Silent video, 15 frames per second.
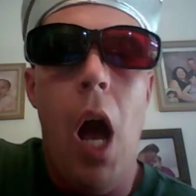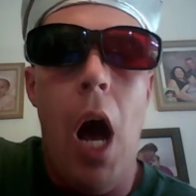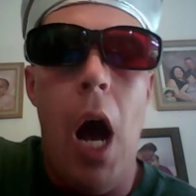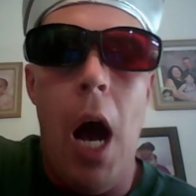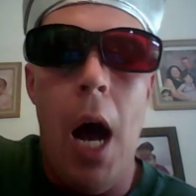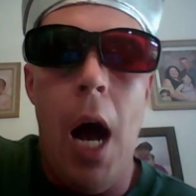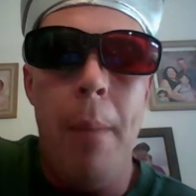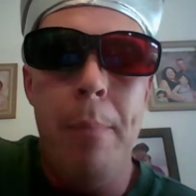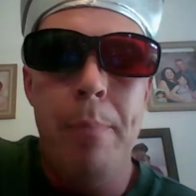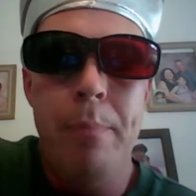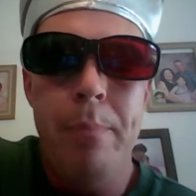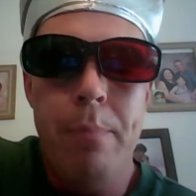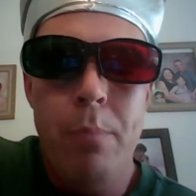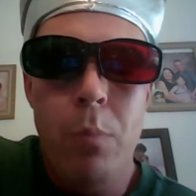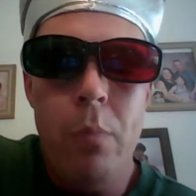
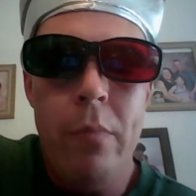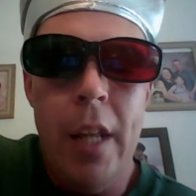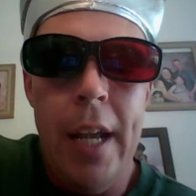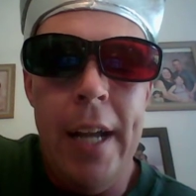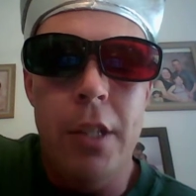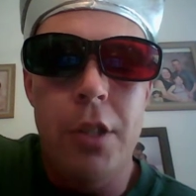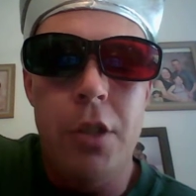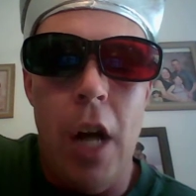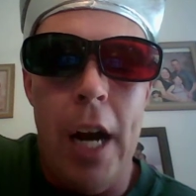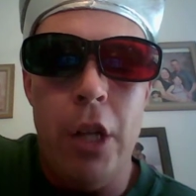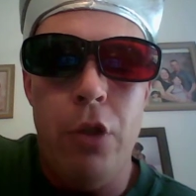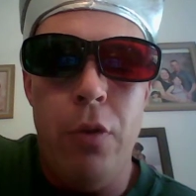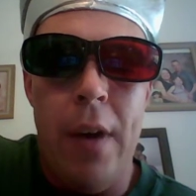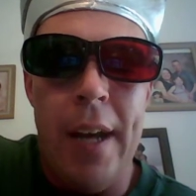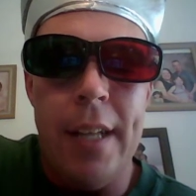Um, in
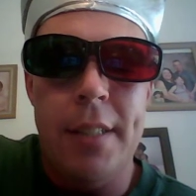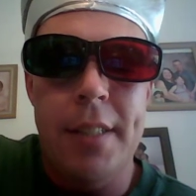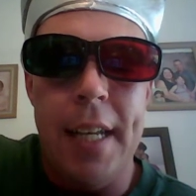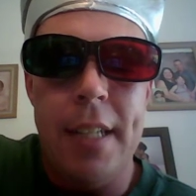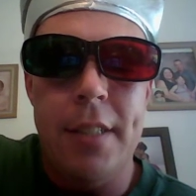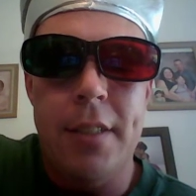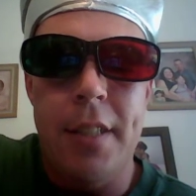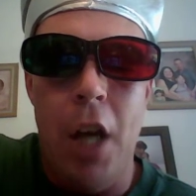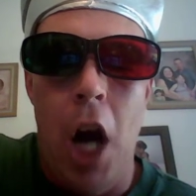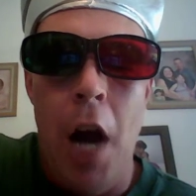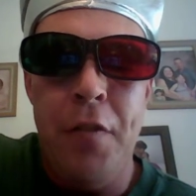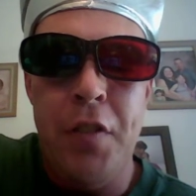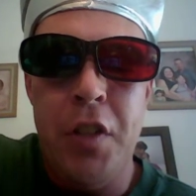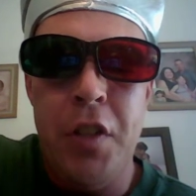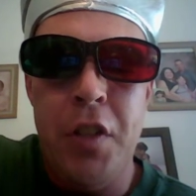Star Trek six, the
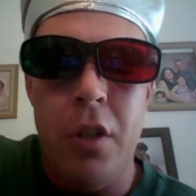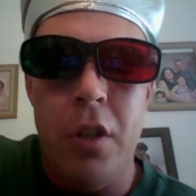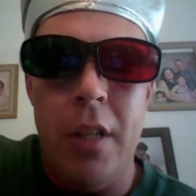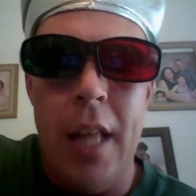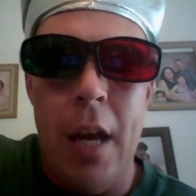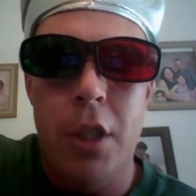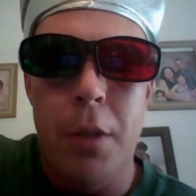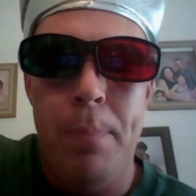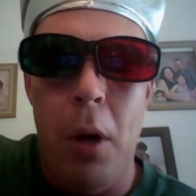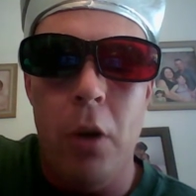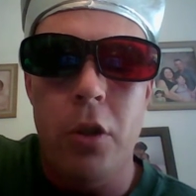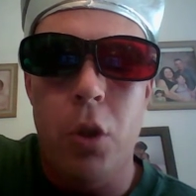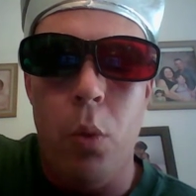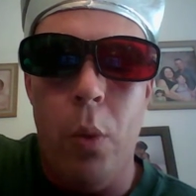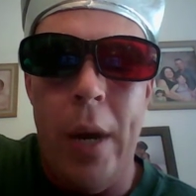officer that was
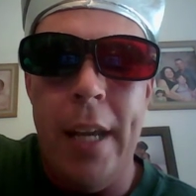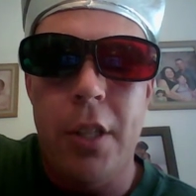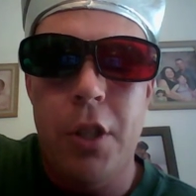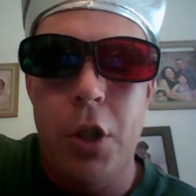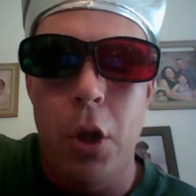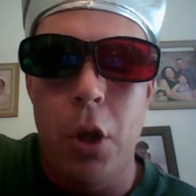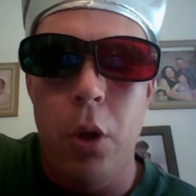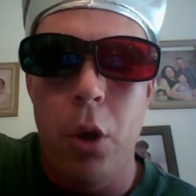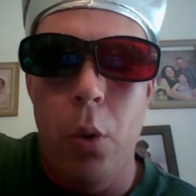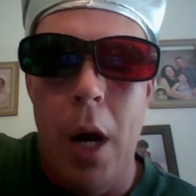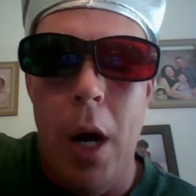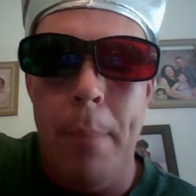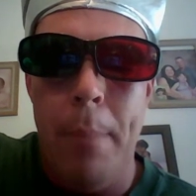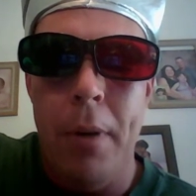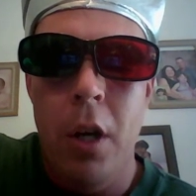supposed to wake Sulu
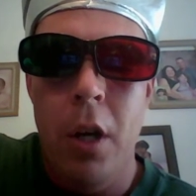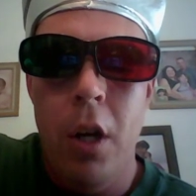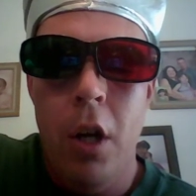up